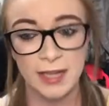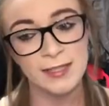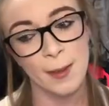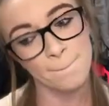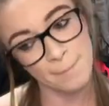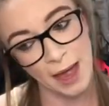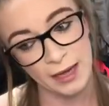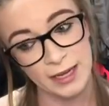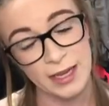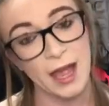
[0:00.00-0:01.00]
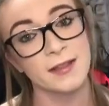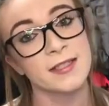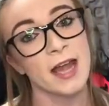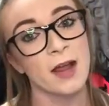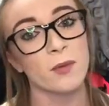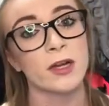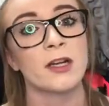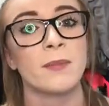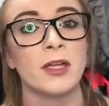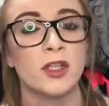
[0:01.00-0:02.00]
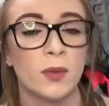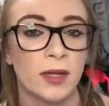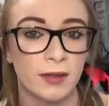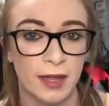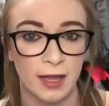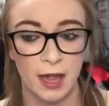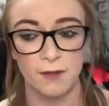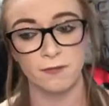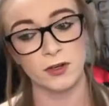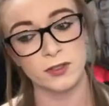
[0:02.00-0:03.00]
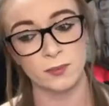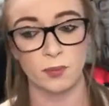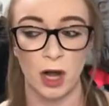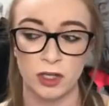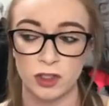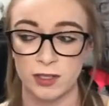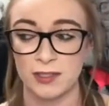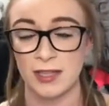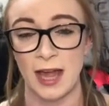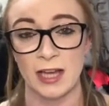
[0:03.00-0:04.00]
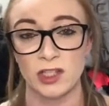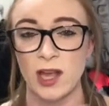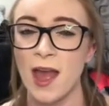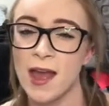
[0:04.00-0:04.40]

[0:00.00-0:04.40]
It's Maddie, and today we're going to be doing like a first impression slash